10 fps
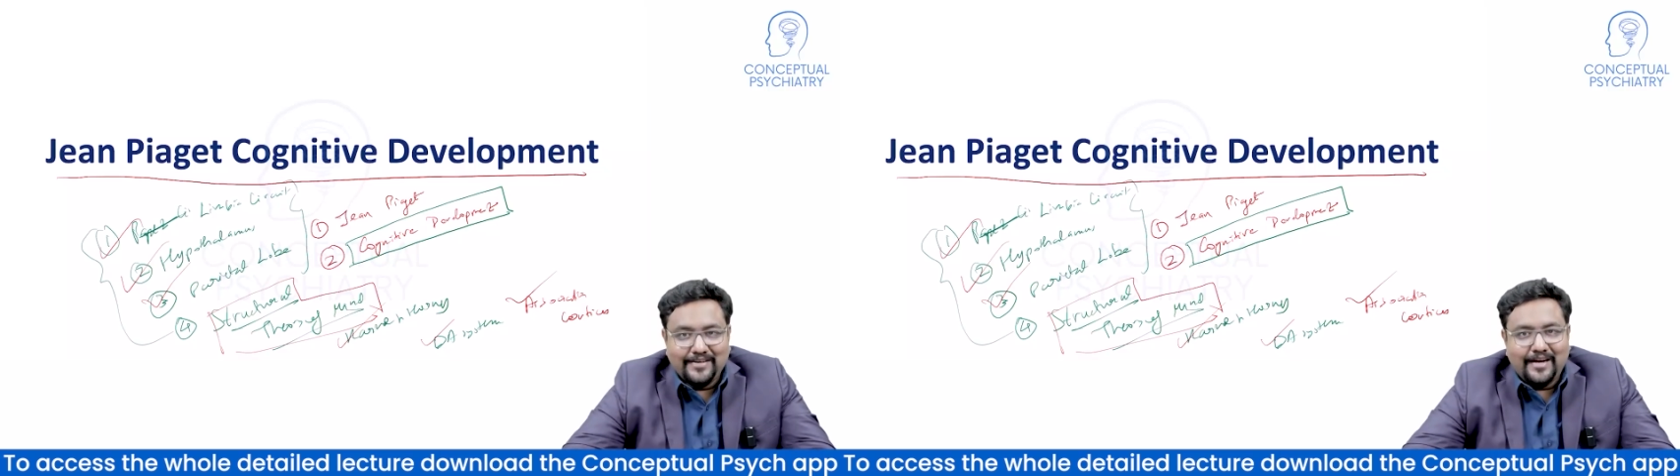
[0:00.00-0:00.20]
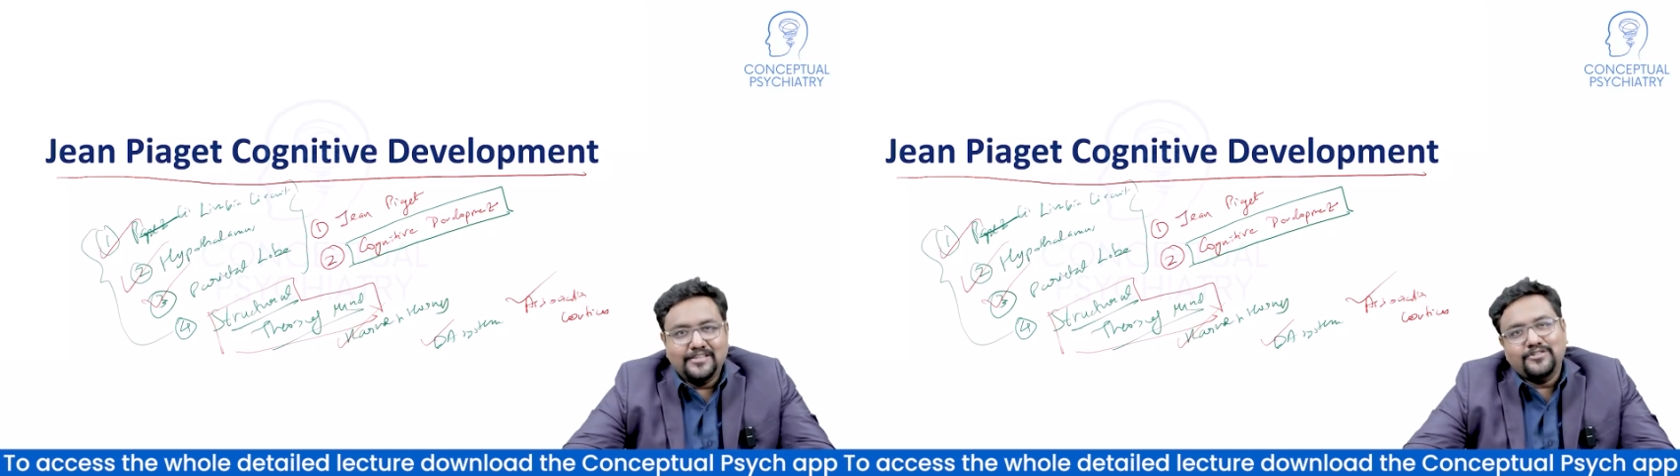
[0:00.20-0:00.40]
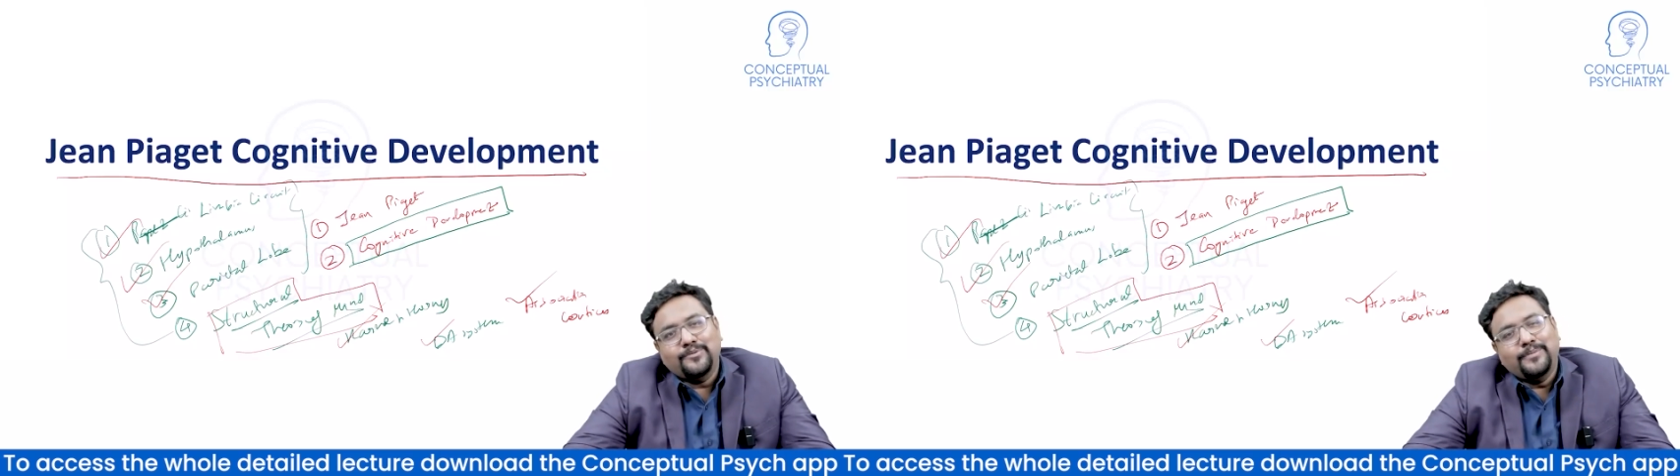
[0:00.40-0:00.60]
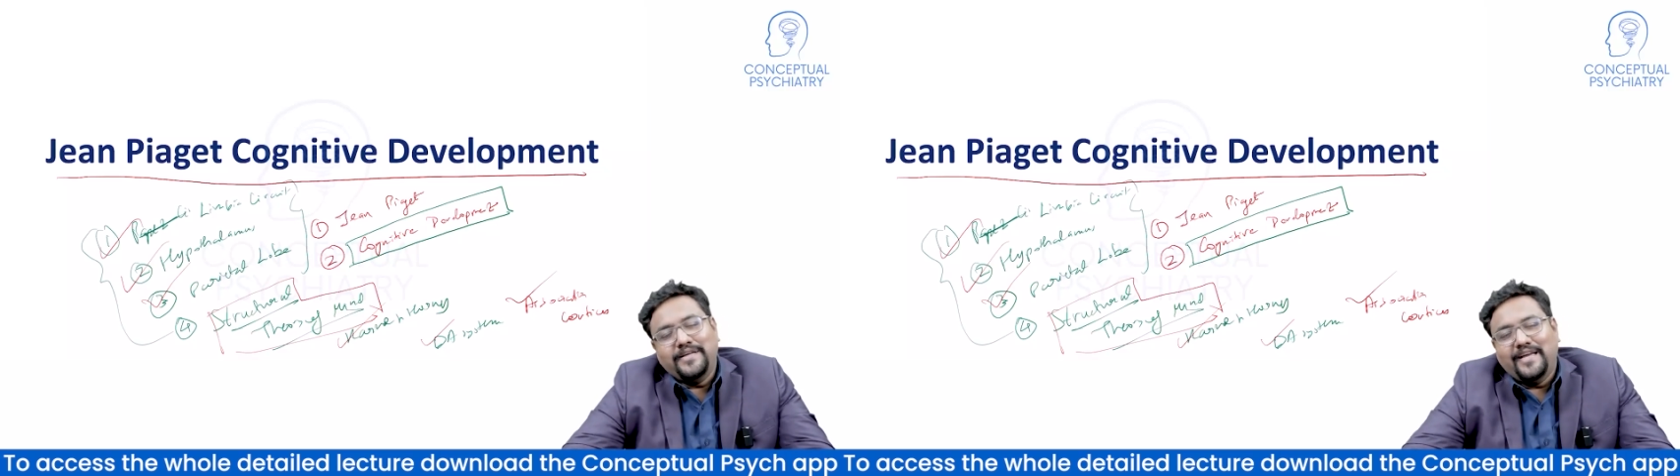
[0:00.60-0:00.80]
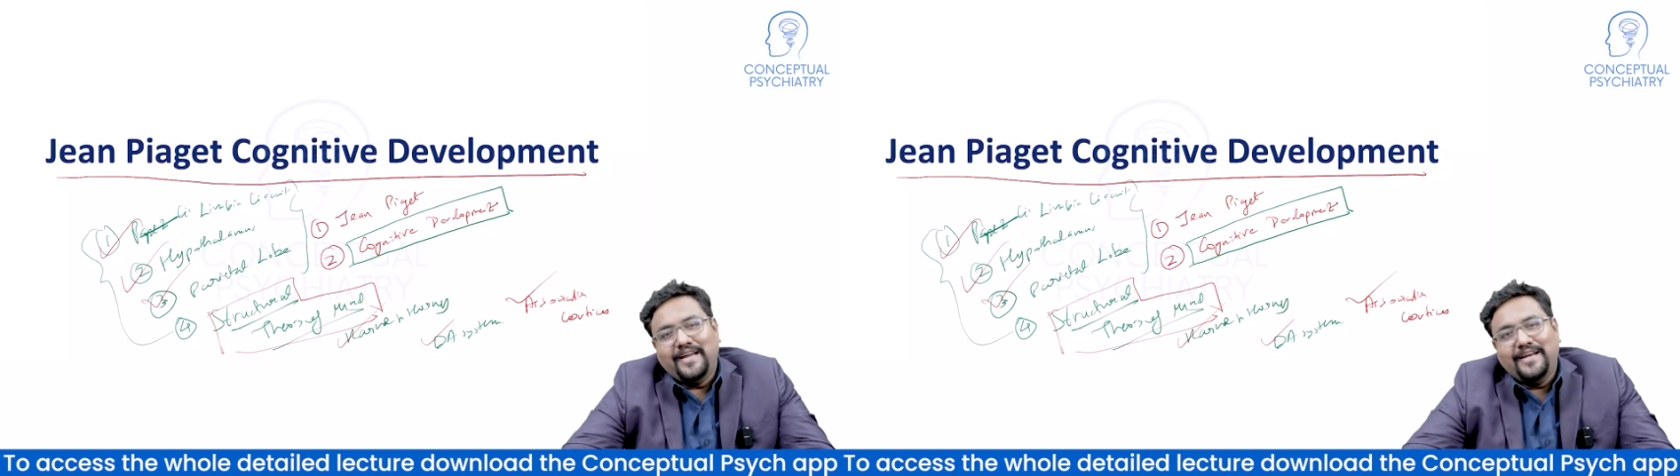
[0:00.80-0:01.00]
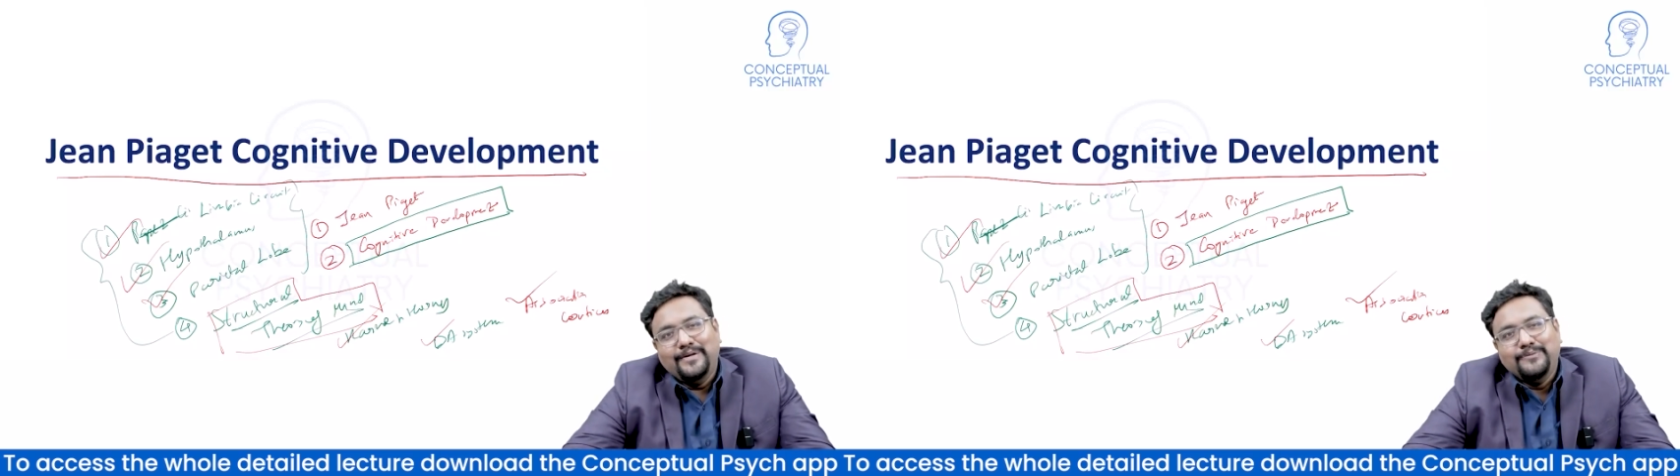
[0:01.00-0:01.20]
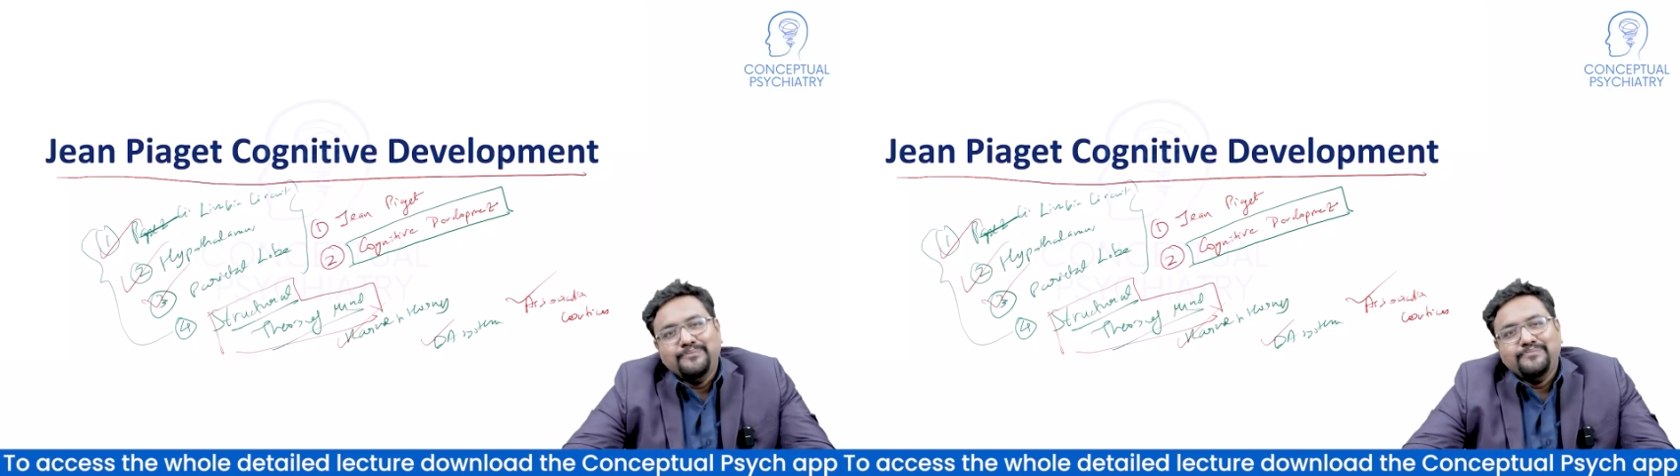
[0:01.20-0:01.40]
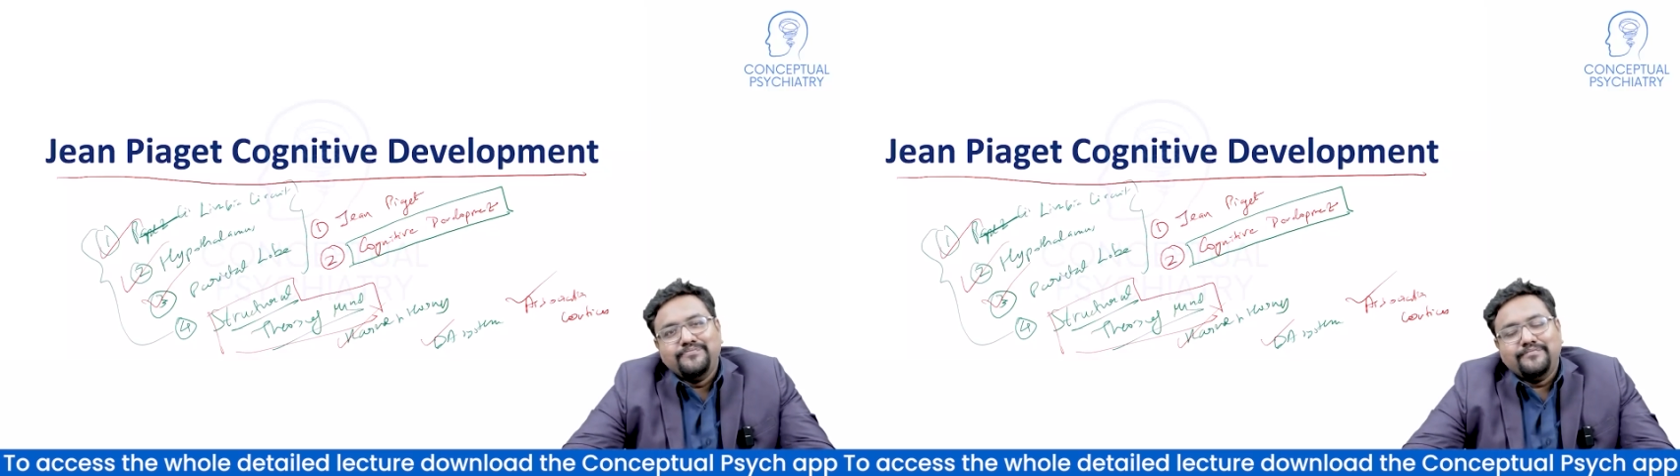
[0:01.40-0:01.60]
crashed on my head.
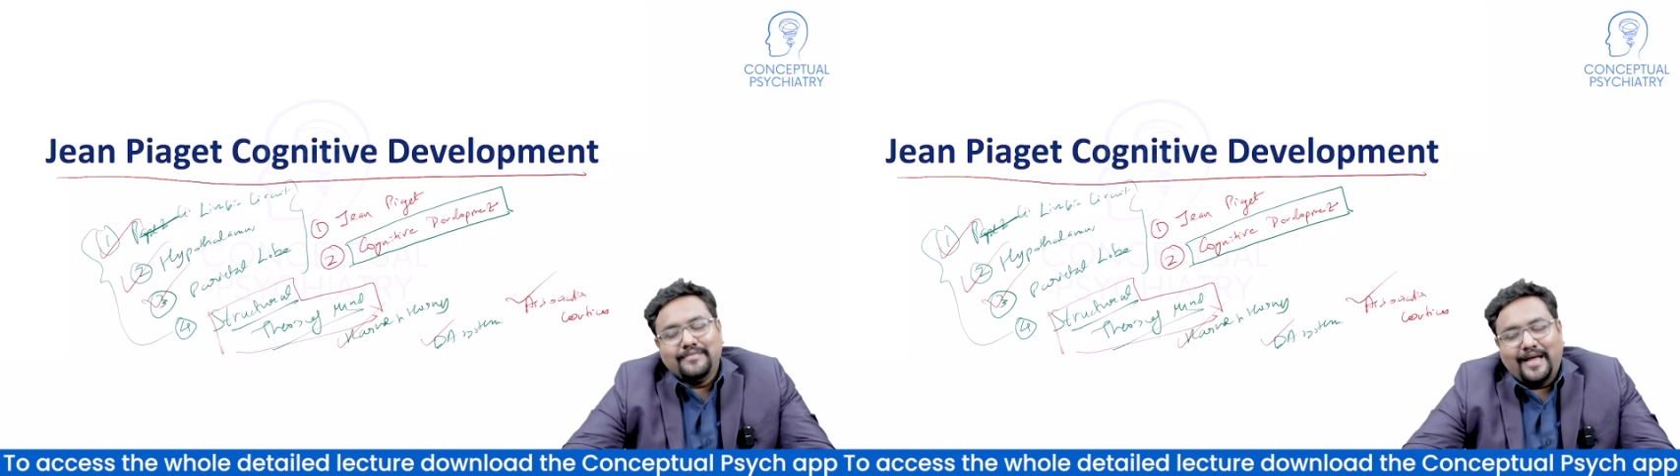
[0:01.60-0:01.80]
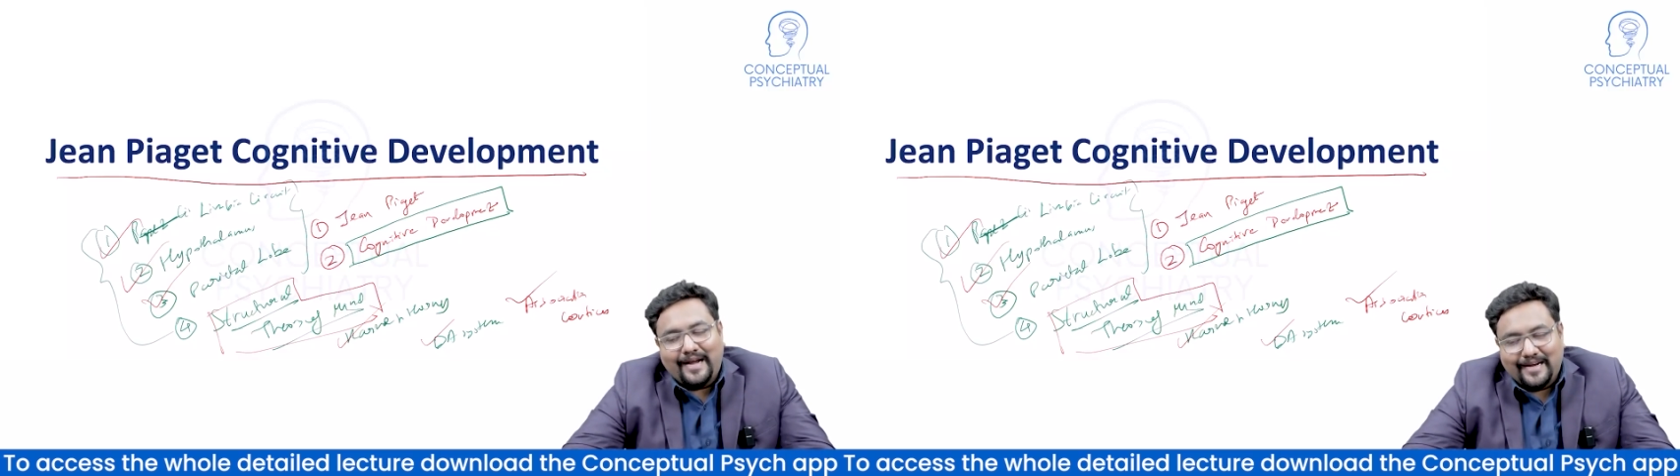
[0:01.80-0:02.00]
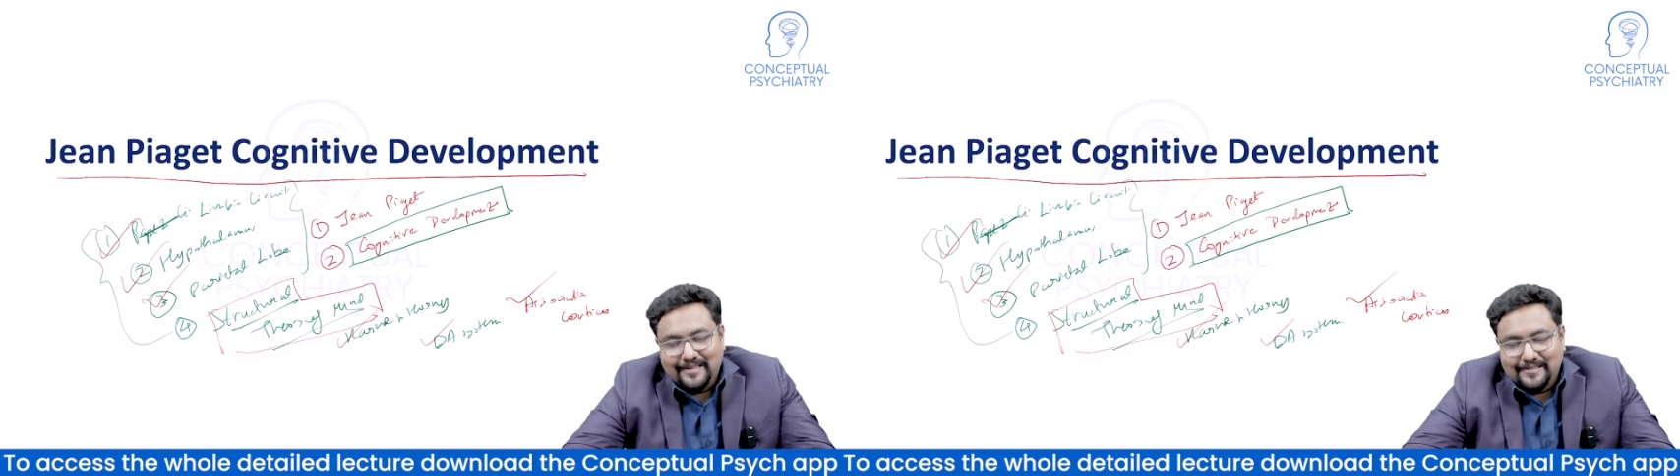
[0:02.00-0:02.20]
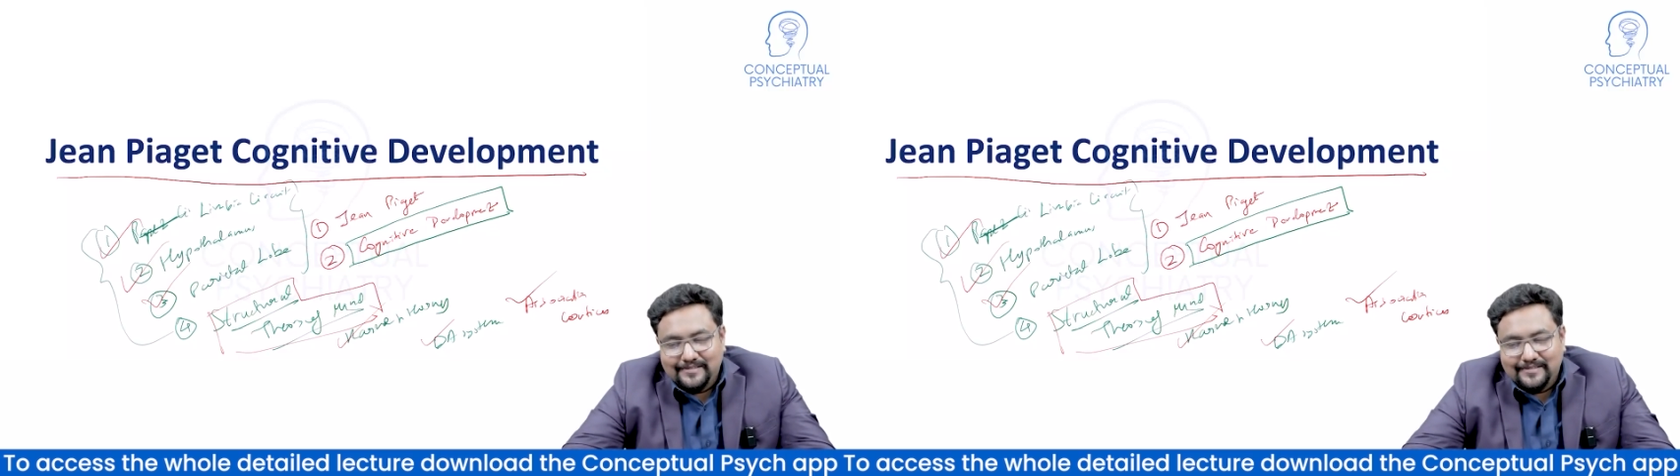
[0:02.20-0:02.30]
That